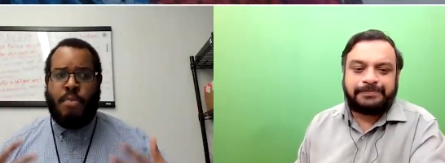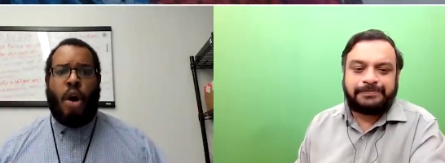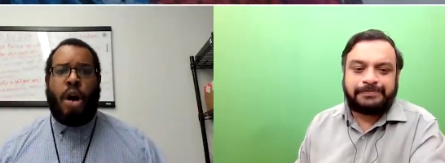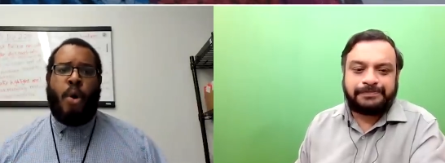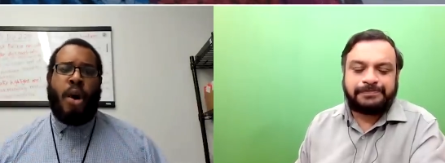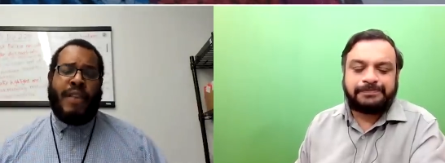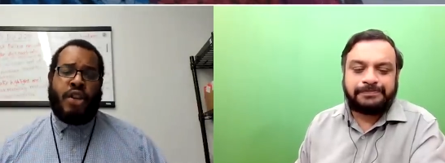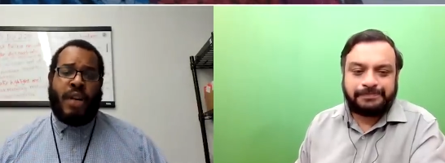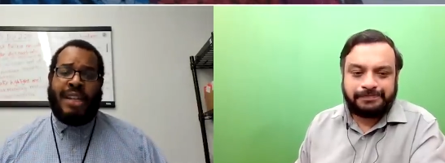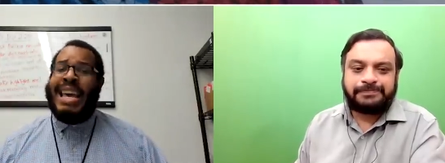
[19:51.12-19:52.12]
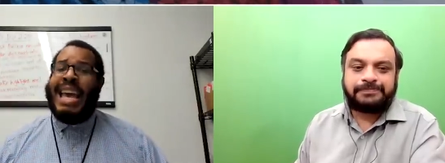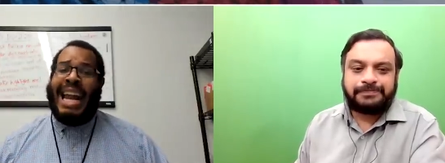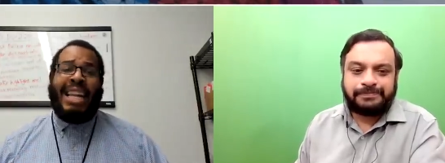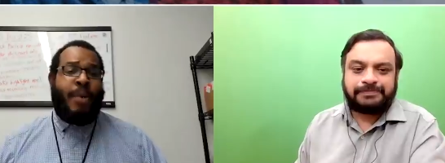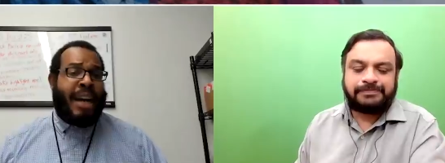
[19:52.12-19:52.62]
Speaker 1: more and more in the streets. And I
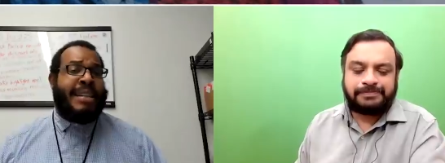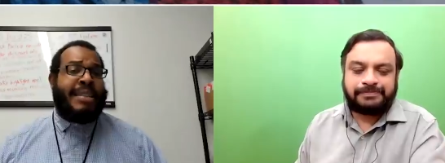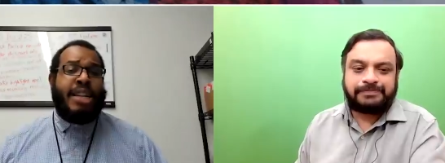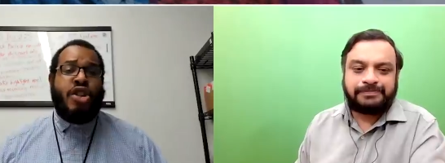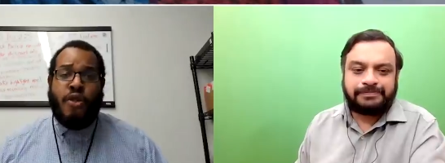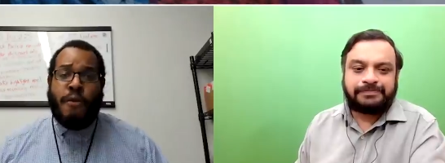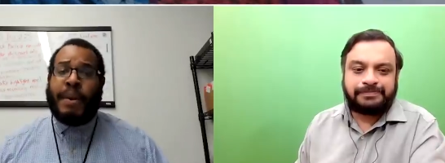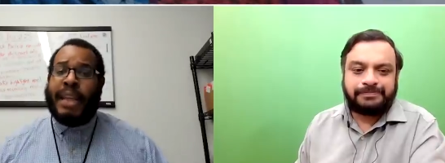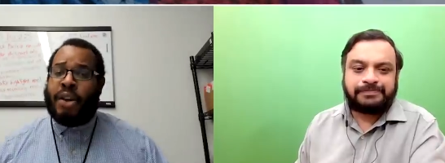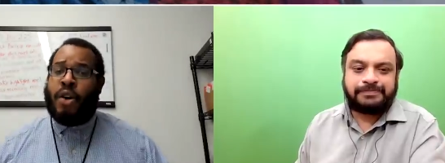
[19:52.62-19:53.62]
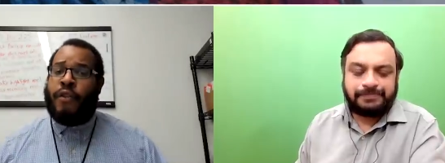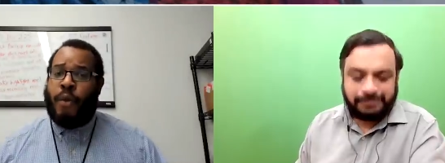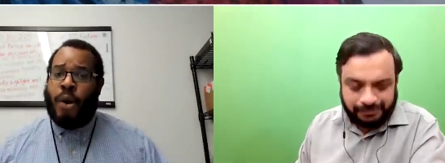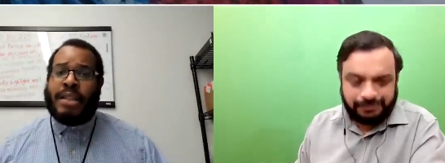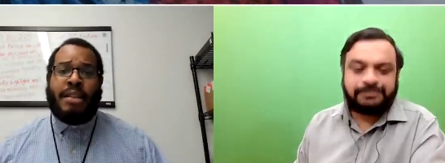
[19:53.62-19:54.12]
think we're going to see new political
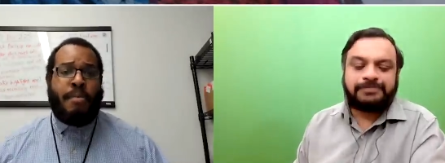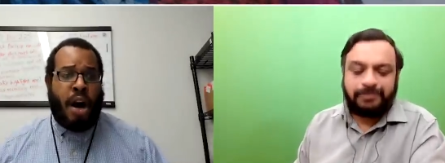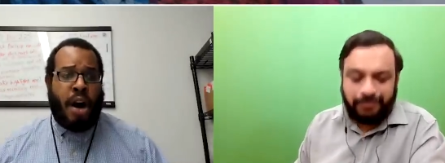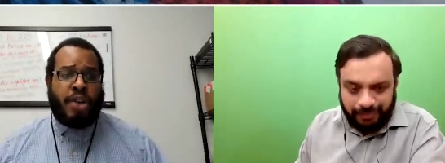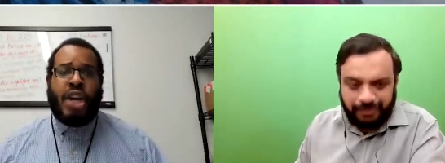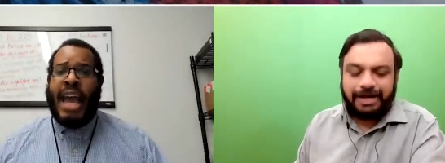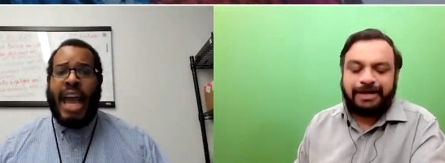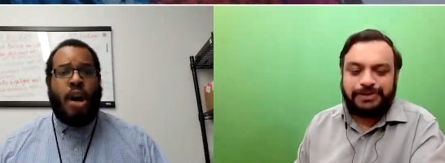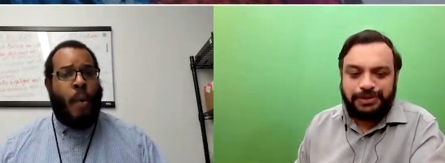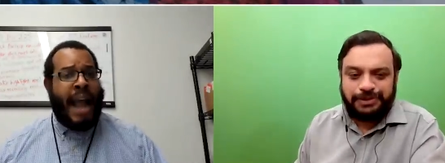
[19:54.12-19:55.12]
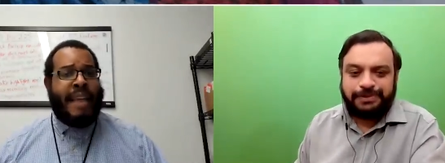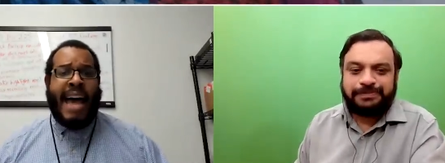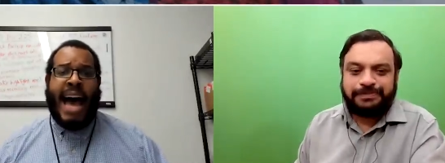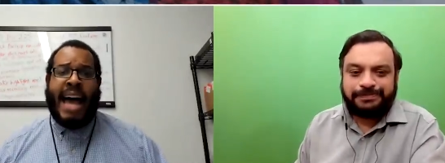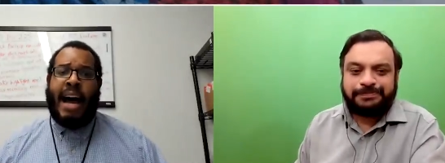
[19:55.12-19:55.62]
forces emerge in a way
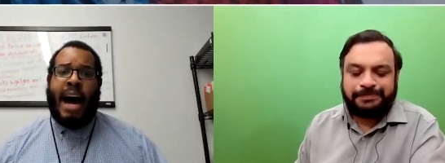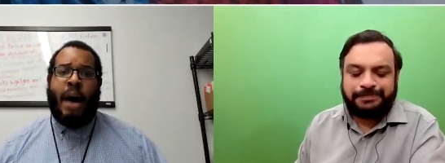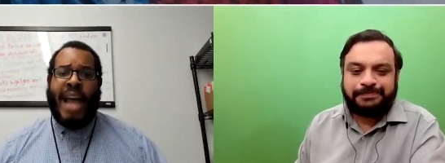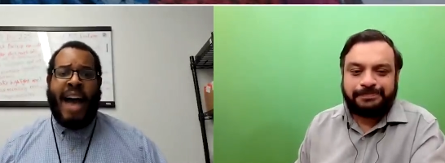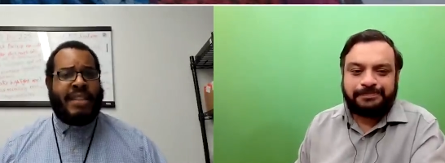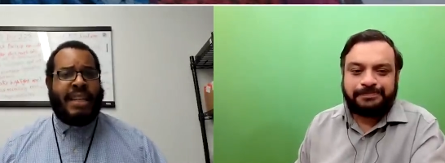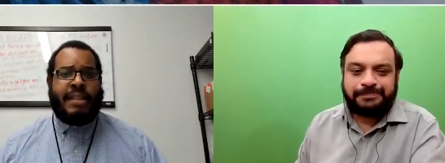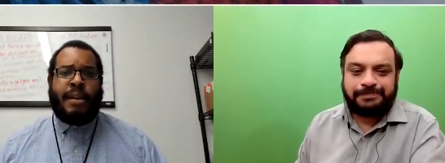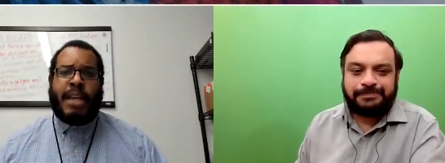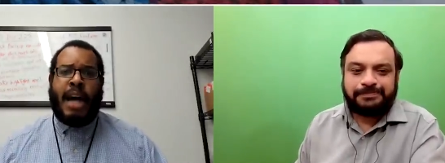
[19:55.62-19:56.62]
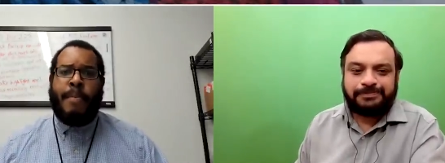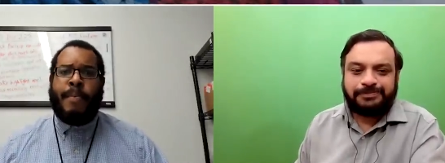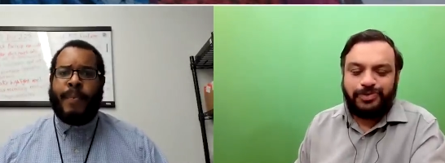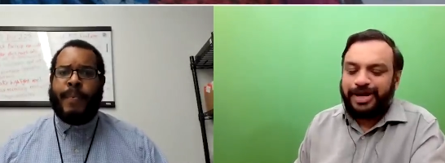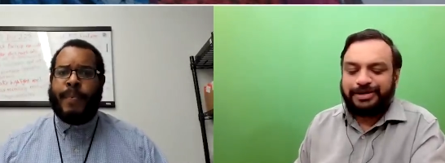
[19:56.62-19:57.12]
that uh, we haven't seen in some time.
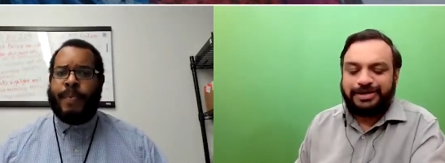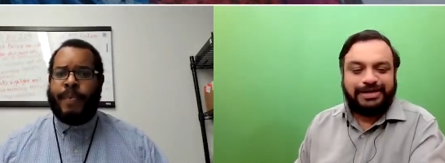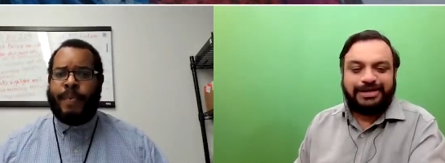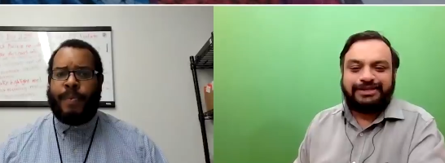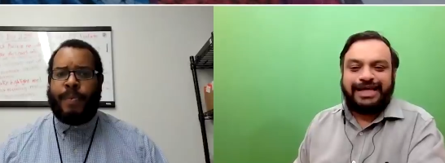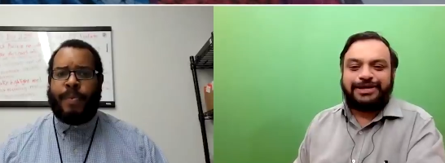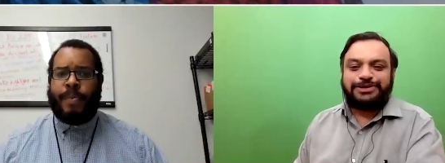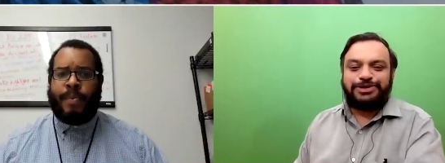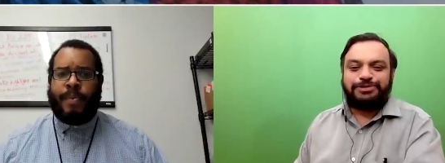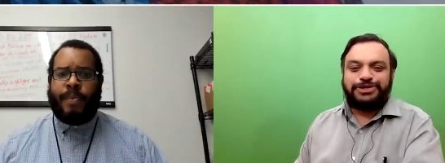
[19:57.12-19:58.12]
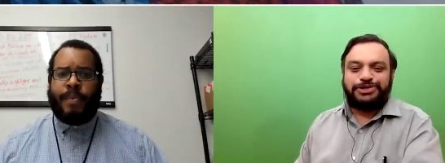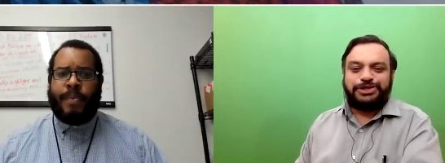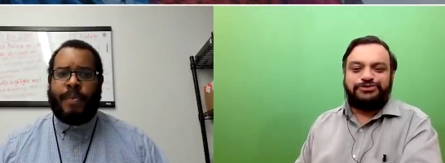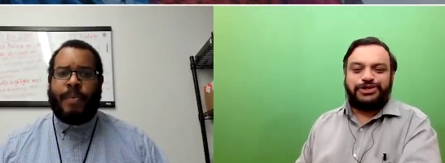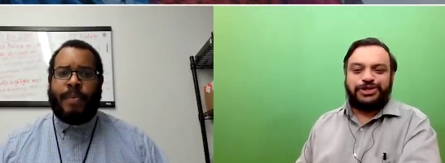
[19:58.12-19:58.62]
Speaker 2: Right. Thank you so much,
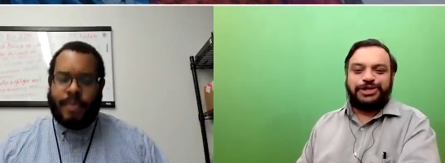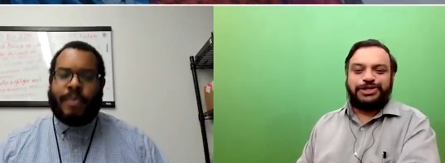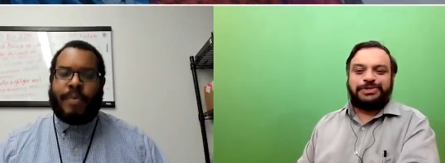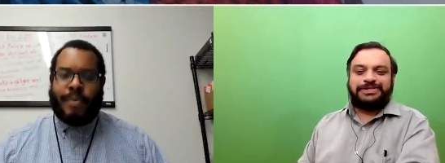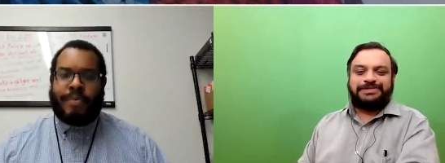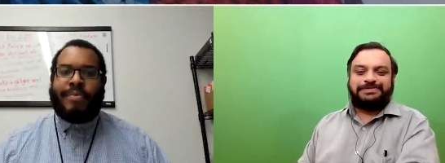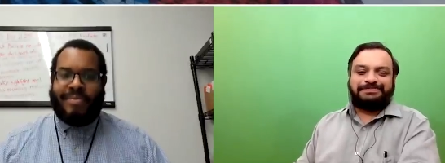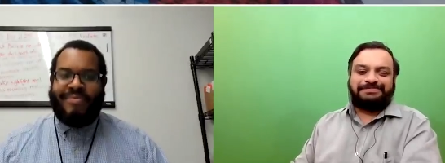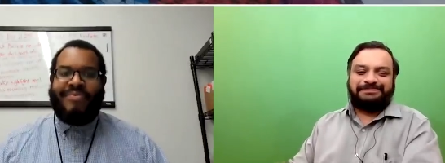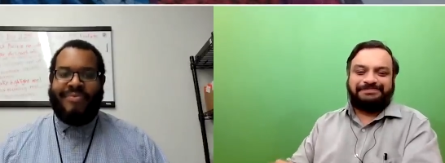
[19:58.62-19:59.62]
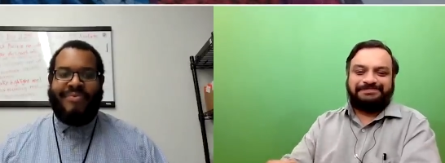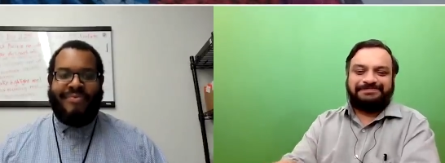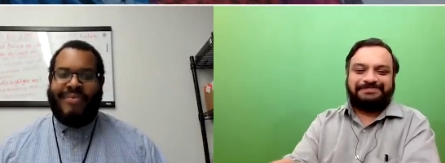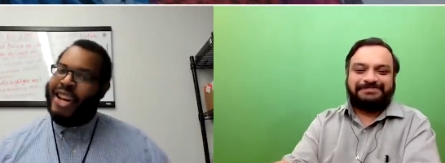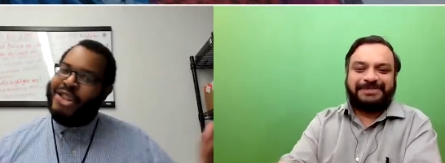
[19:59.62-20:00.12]
Eugene, for talking to us.
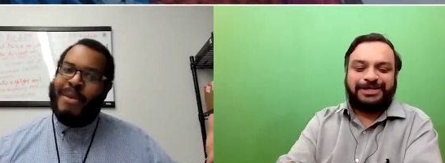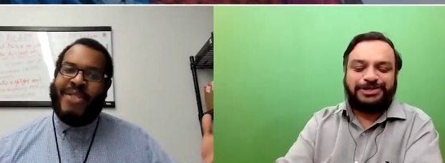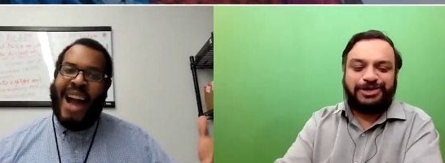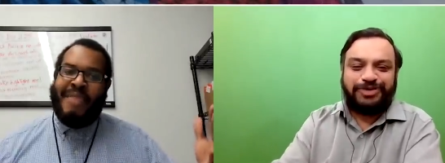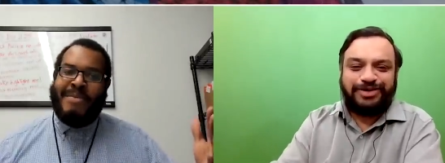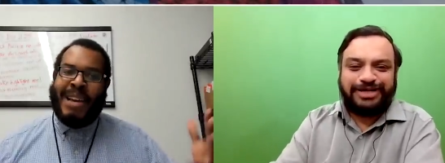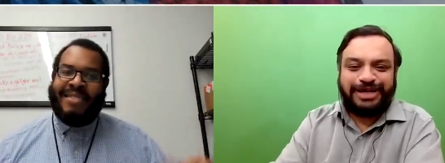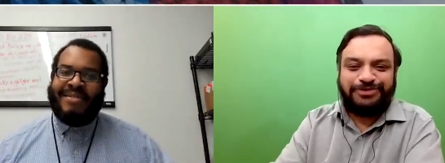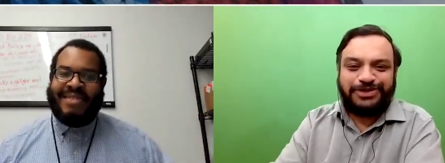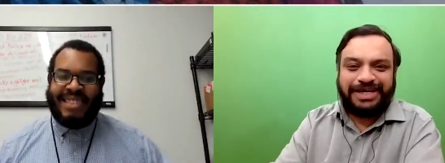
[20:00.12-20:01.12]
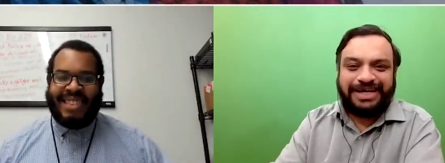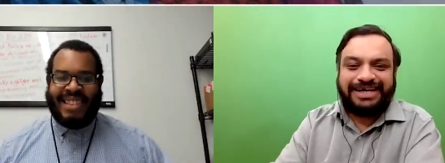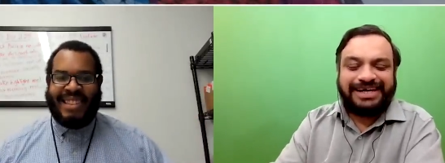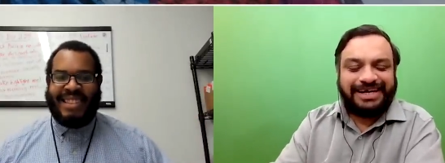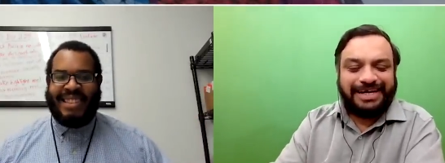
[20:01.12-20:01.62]
Thank you so much That's for all we have time for
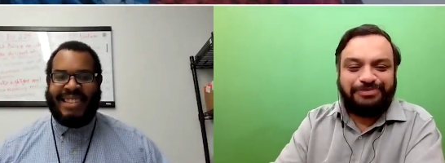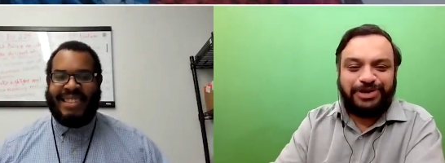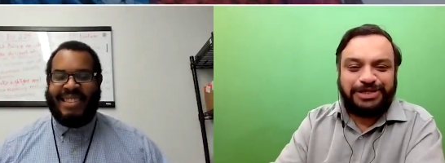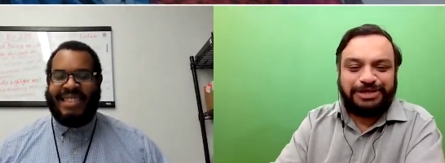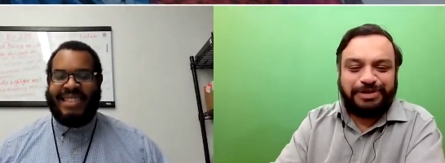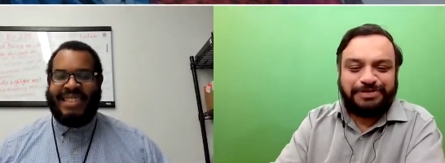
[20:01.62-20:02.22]
today. Keep watching